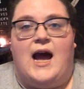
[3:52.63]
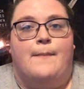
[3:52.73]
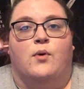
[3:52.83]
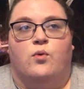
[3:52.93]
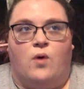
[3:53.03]
I
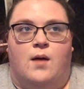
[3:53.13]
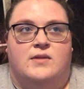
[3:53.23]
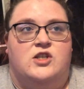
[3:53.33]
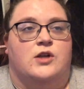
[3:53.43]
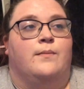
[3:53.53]

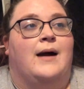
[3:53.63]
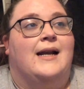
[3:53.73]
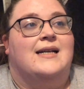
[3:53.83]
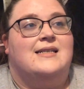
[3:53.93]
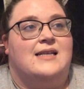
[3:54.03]
promise you.
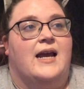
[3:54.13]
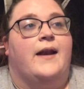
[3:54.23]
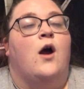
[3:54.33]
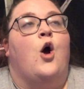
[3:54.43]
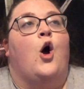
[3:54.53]
Mine has stayed